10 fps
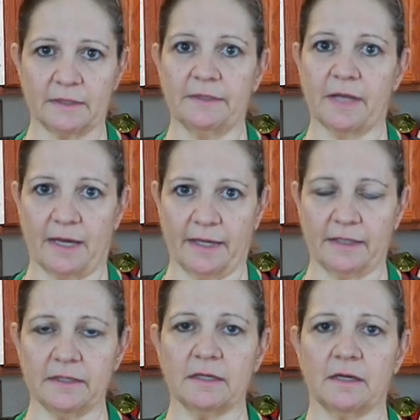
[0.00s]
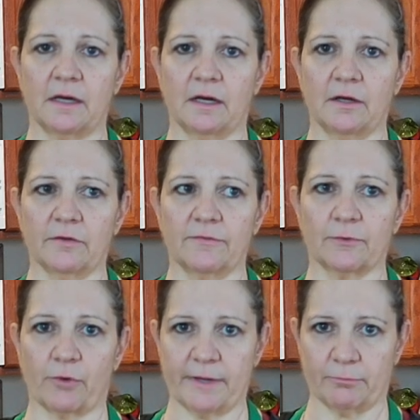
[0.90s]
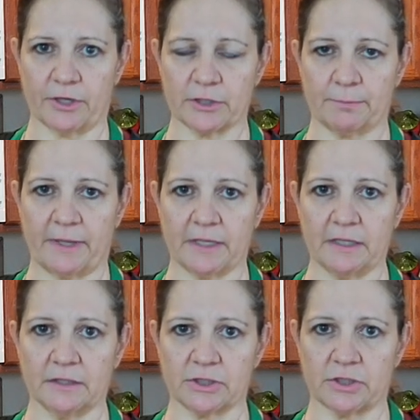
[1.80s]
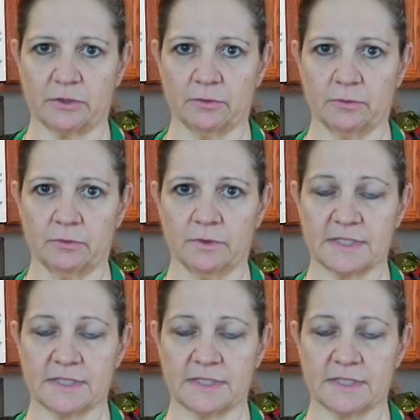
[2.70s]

9 of the Great British Baking Show